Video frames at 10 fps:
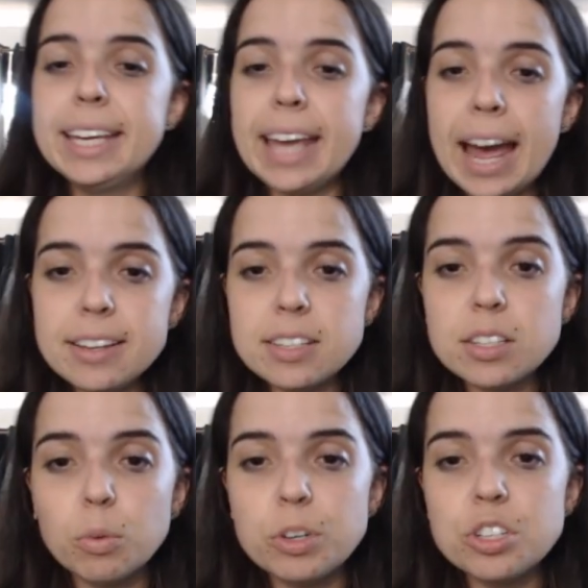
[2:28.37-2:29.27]

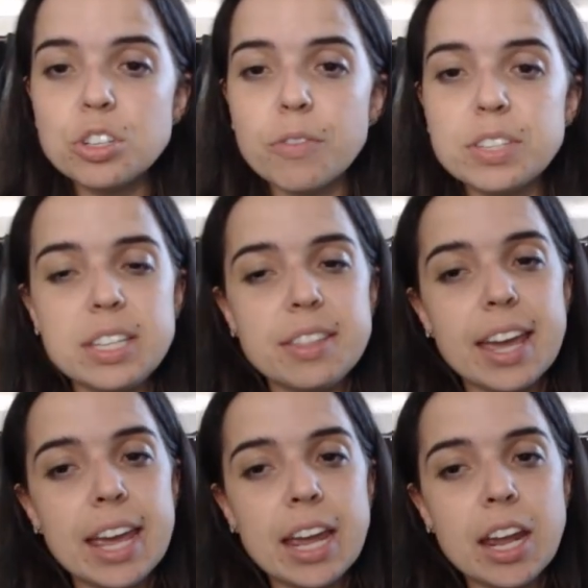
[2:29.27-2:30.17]
Gas, which is obviously
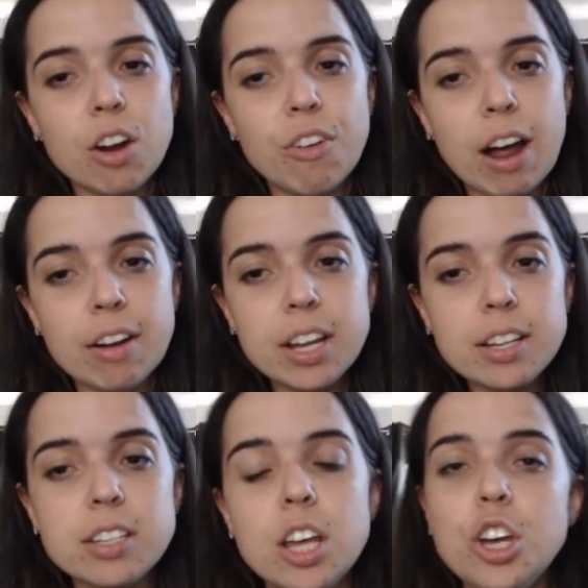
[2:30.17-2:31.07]
the air around
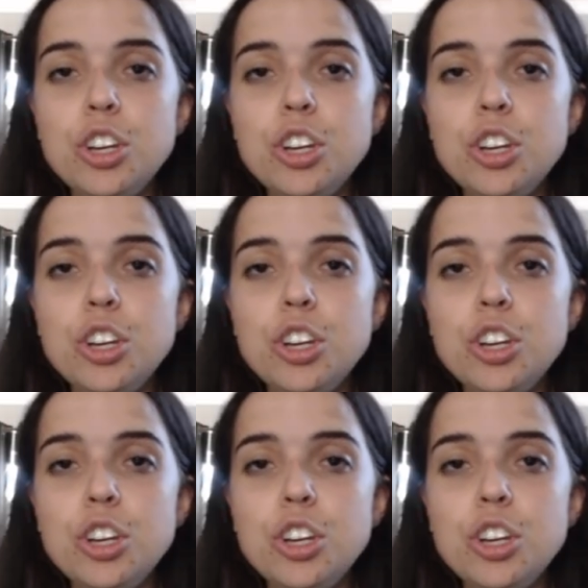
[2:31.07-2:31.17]
us.